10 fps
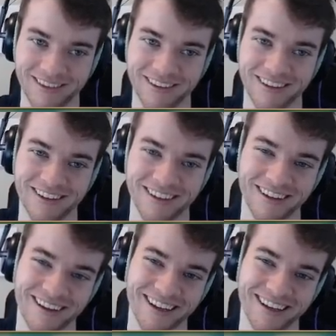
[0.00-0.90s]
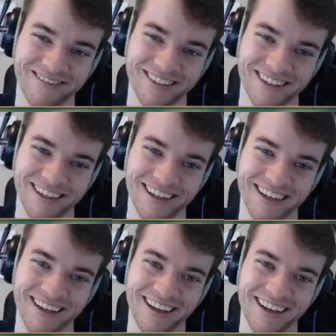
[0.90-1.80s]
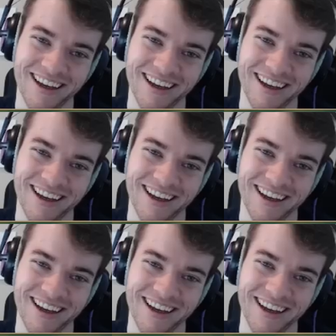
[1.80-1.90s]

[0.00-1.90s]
(no one is talking)